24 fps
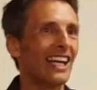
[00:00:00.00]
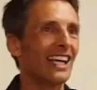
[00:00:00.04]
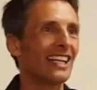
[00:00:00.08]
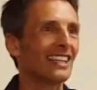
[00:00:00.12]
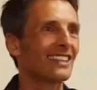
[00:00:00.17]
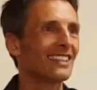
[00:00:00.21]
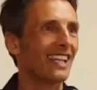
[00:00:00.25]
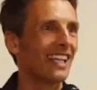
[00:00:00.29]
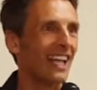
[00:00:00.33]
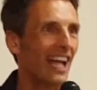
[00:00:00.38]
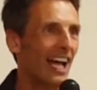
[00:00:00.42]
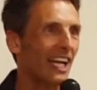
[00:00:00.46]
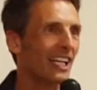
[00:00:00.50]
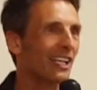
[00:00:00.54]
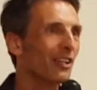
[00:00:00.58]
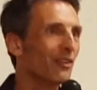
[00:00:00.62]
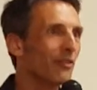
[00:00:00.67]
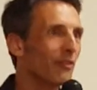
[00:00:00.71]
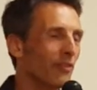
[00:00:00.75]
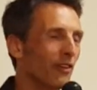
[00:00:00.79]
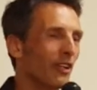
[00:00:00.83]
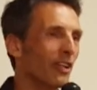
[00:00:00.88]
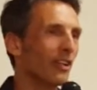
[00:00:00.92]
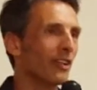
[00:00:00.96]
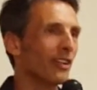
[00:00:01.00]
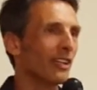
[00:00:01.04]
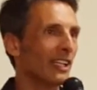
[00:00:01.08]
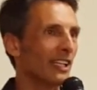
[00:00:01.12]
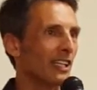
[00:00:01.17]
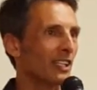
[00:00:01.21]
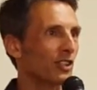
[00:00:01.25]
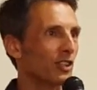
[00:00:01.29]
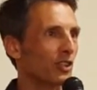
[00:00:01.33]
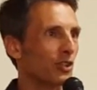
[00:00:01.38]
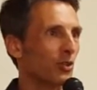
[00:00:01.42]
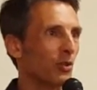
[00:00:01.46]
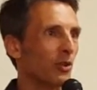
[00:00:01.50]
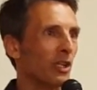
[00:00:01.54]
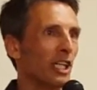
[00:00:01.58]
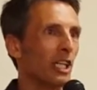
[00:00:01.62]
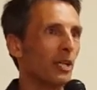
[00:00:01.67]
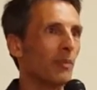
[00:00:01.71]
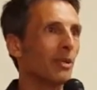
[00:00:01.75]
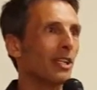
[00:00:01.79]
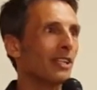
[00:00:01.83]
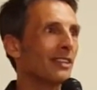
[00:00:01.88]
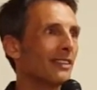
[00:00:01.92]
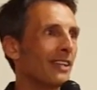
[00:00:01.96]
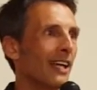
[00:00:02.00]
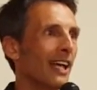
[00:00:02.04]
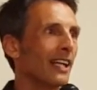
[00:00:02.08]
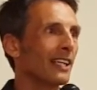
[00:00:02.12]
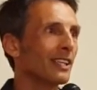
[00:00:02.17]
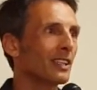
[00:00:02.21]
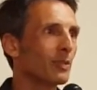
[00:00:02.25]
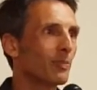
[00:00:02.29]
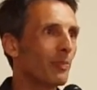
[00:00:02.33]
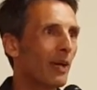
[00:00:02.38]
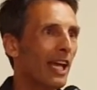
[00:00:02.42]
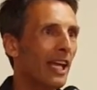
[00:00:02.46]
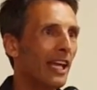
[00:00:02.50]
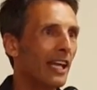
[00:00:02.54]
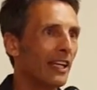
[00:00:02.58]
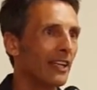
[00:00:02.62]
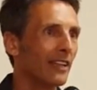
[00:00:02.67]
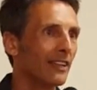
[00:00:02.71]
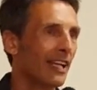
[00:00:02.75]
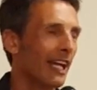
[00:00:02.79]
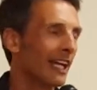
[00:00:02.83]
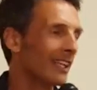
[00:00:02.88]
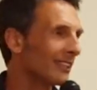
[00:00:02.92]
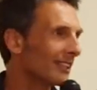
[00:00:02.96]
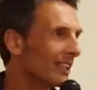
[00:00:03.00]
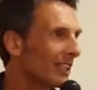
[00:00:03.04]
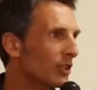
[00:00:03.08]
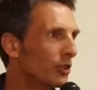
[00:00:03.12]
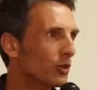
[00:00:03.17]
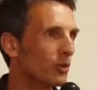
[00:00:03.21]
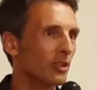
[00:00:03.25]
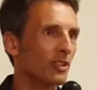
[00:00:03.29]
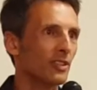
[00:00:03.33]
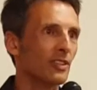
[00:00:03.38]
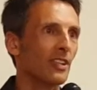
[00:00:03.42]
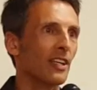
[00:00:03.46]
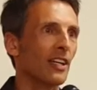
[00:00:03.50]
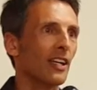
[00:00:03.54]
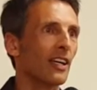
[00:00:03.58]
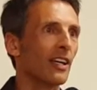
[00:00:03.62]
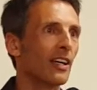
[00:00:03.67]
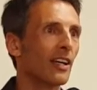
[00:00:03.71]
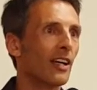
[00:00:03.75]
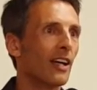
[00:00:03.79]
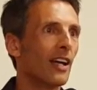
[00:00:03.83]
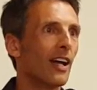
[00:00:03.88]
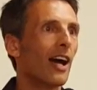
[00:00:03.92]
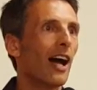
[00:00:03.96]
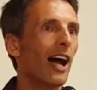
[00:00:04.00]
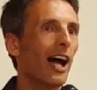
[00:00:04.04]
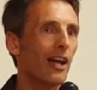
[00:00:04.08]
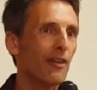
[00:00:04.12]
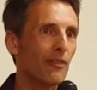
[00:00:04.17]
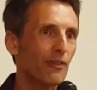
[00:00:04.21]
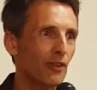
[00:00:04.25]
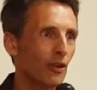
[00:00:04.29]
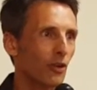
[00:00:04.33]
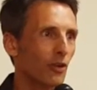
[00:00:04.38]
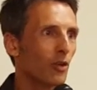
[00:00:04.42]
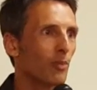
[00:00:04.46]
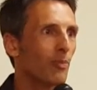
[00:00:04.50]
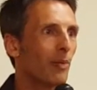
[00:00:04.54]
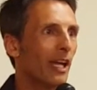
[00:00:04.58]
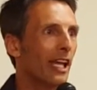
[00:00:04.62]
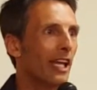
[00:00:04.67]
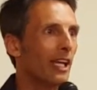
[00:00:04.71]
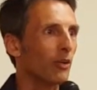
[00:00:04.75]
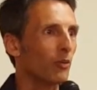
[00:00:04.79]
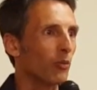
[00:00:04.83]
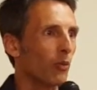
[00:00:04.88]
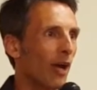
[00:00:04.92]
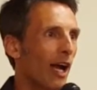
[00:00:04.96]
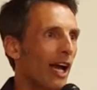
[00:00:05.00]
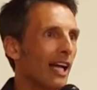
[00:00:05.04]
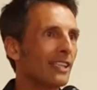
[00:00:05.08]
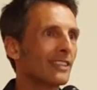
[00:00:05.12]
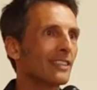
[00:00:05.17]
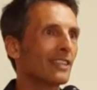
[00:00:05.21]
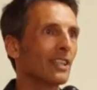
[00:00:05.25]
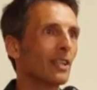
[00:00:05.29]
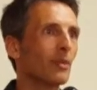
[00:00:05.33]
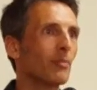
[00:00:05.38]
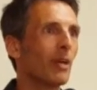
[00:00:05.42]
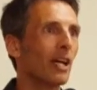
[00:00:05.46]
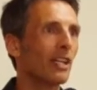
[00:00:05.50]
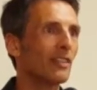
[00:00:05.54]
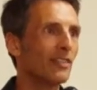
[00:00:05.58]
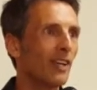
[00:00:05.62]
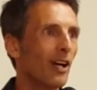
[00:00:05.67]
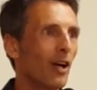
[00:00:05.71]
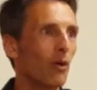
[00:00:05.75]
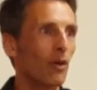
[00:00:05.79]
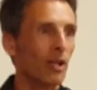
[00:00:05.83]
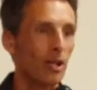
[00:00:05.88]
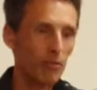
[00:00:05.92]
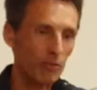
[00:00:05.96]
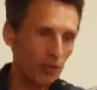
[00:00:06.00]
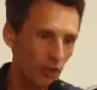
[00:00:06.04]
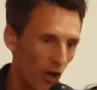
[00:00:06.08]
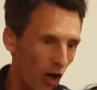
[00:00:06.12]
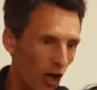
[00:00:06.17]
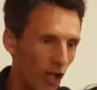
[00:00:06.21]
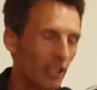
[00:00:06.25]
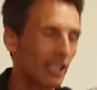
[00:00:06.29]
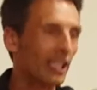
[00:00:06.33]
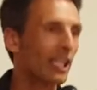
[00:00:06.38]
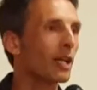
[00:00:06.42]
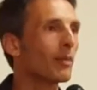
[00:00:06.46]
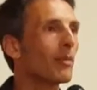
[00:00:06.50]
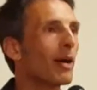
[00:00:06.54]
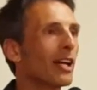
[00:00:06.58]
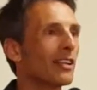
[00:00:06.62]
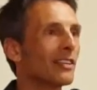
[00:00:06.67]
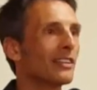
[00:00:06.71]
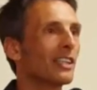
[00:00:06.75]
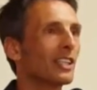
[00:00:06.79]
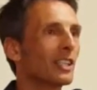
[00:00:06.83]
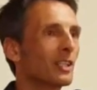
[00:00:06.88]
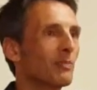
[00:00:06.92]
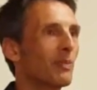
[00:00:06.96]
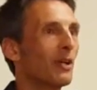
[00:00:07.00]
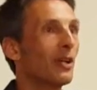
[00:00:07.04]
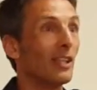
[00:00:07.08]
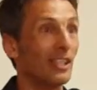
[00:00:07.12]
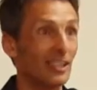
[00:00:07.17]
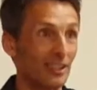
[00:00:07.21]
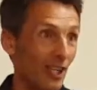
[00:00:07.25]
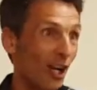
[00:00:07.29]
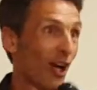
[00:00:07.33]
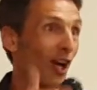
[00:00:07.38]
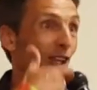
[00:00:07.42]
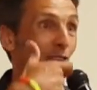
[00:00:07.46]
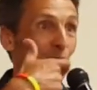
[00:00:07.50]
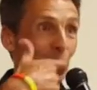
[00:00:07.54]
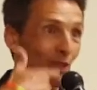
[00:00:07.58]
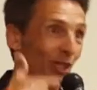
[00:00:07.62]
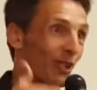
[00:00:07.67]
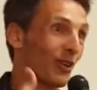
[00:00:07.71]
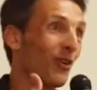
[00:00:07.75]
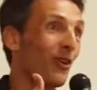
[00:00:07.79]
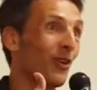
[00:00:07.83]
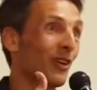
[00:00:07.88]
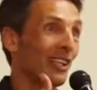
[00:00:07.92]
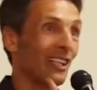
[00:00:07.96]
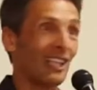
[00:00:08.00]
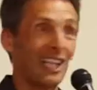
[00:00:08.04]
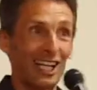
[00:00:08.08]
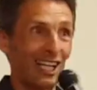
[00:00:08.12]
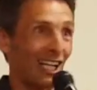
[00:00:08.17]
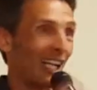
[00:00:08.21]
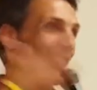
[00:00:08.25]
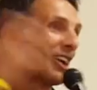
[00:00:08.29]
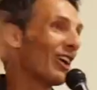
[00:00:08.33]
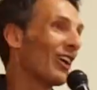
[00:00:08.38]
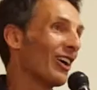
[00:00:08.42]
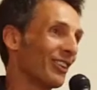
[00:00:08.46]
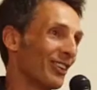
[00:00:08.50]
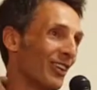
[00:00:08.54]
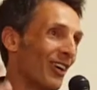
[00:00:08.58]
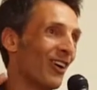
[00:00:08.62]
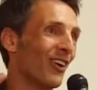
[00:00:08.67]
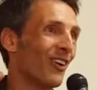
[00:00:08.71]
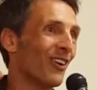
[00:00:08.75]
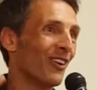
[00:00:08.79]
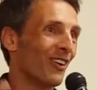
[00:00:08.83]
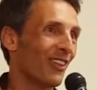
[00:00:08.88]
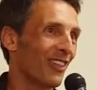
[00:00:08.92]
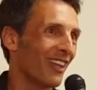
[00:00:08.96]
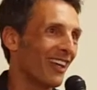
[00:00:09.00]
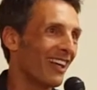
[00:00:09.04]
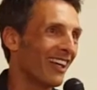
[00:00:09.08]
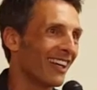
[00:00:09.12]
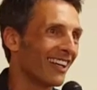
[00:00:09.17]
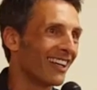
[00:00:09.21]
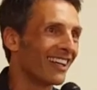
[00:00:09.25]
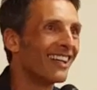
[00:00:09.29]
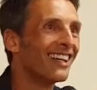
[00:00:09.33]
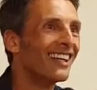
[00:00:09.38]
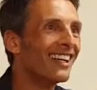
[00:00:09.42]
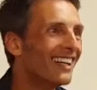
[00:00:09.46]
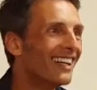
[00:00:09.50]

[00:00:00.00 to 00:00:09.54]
I said, I can feel extreme intense pain. That's interesting. I feel the pain rising in my toe, and I'm talking about the experience on the recording. Like I caught the whole thing.